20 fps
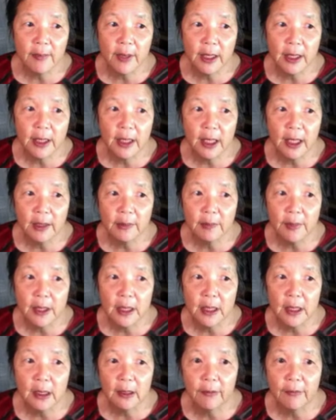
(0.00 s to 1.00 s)
might not
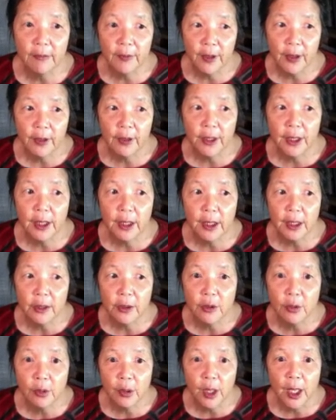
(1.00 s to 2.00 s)
be a very
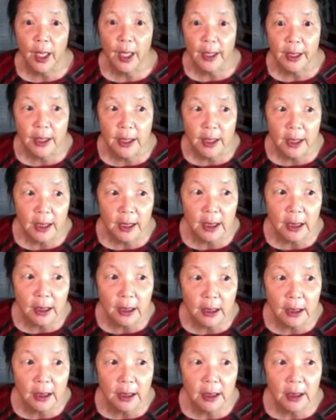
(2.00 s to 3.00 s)
good idea.